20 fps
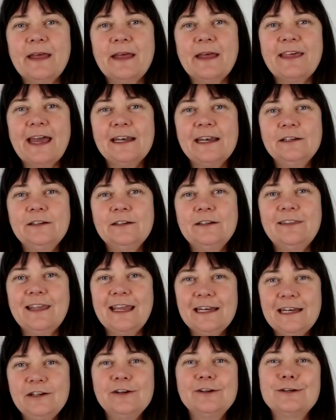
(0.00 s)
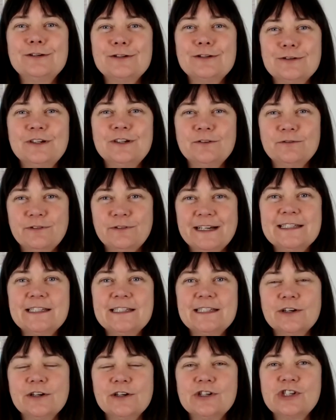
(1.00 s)
then you can do your
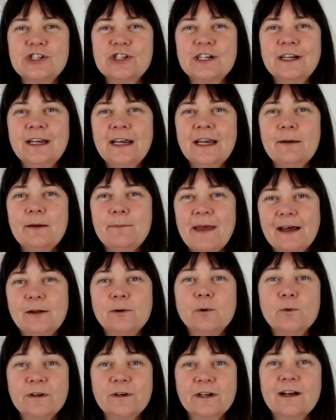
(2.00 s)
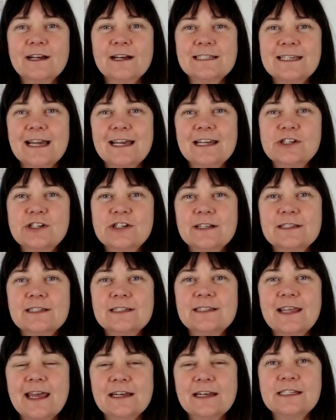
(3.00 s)
research about organisations
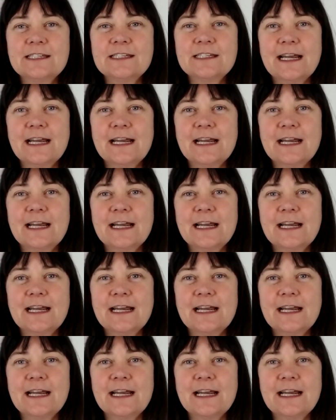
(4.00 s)
that